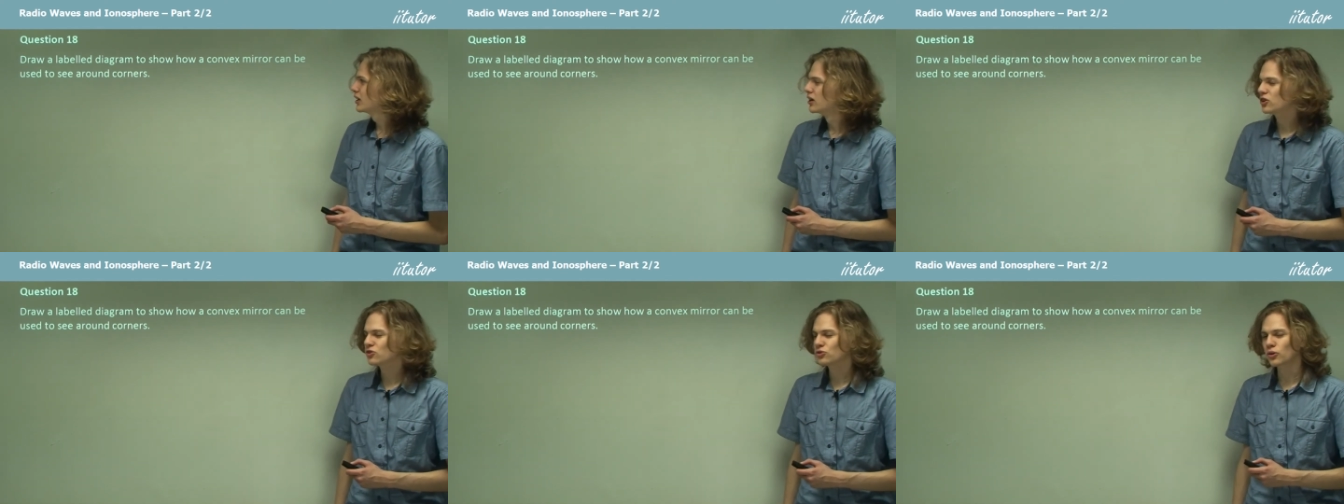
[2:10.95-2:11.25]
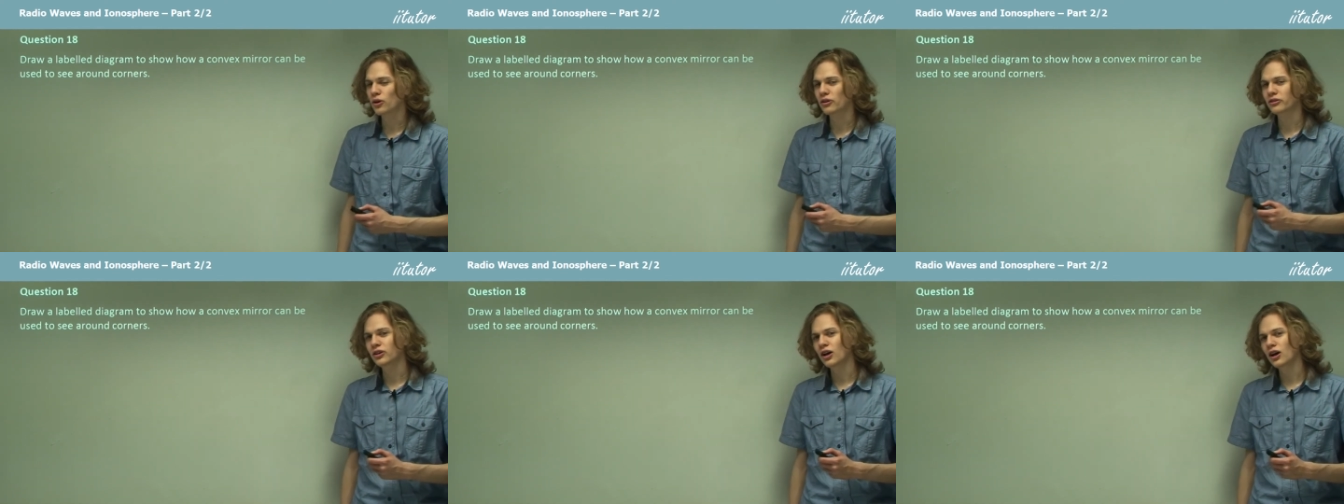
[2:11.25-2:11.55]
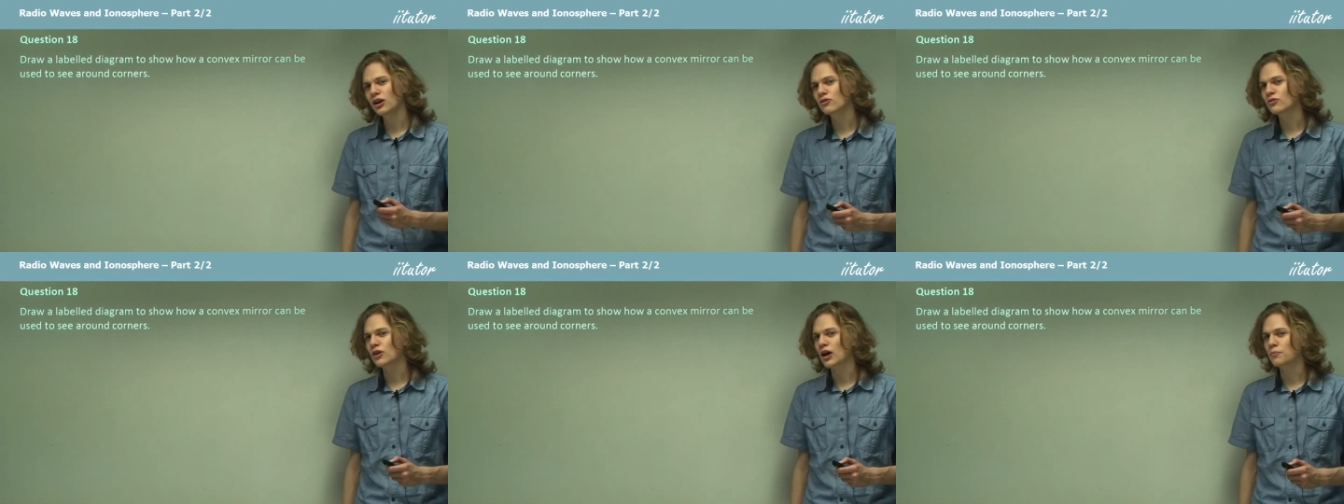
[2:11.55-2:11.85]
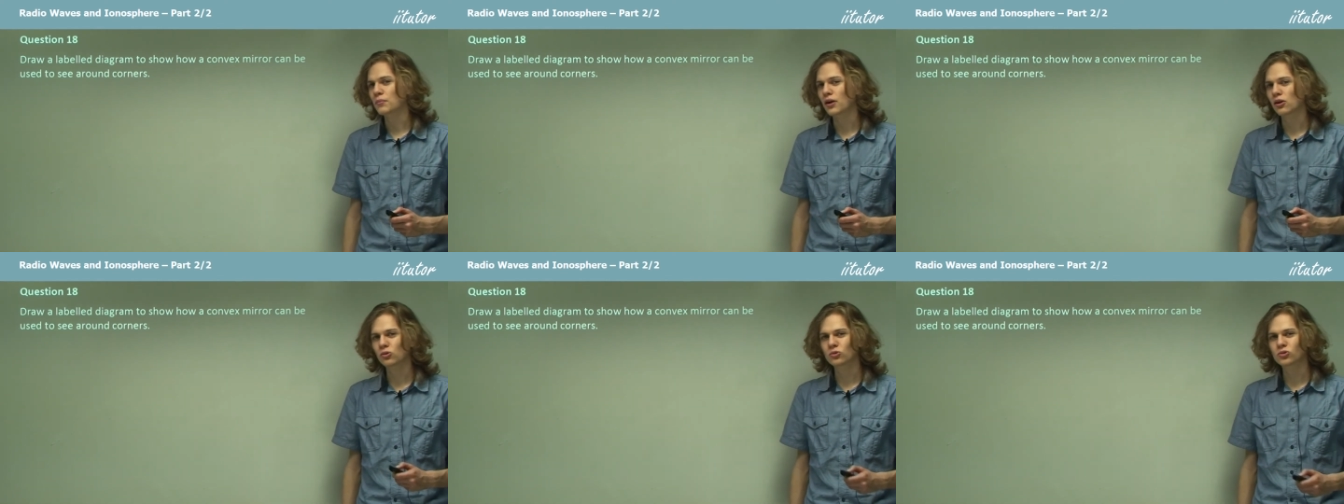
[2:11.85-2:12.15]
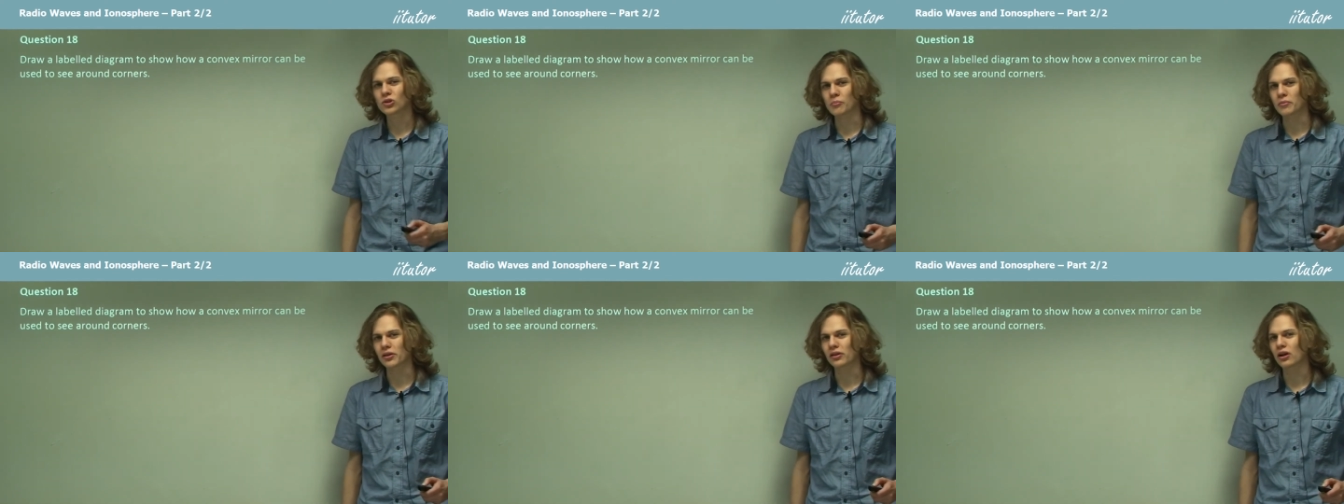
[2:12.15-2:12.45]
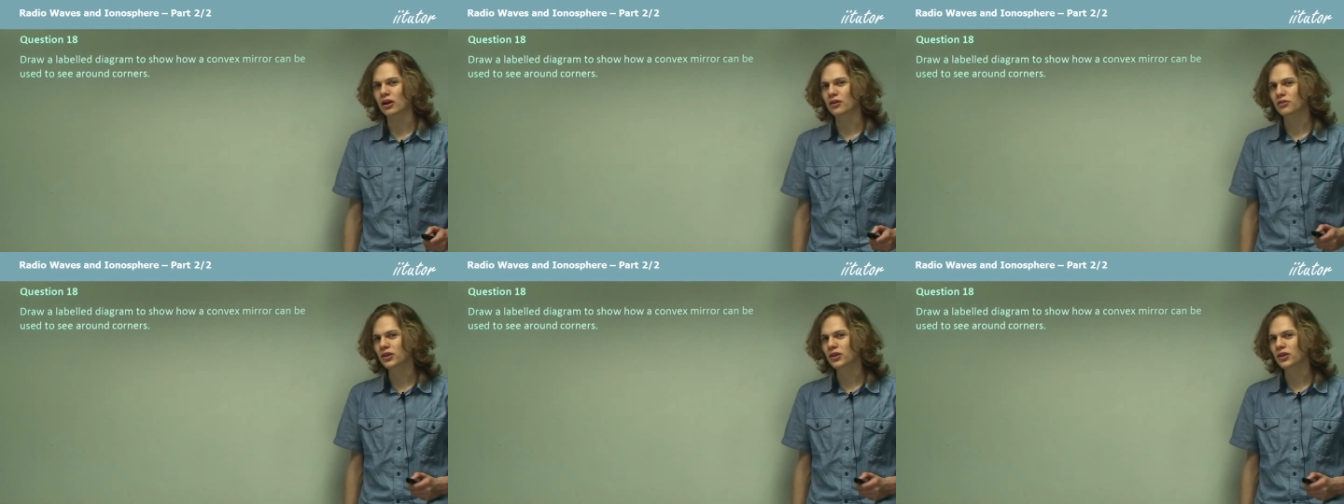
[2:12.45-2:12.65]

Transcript: So our diagram might look something like